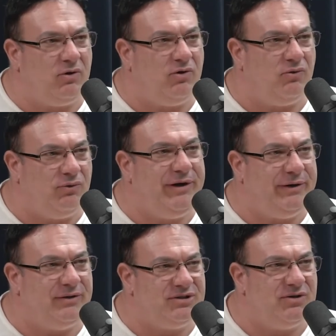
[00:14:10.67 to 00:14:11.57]

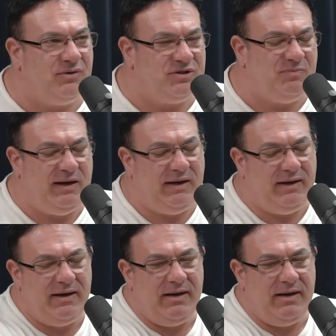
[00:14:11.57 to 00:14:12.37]
career, so to speak.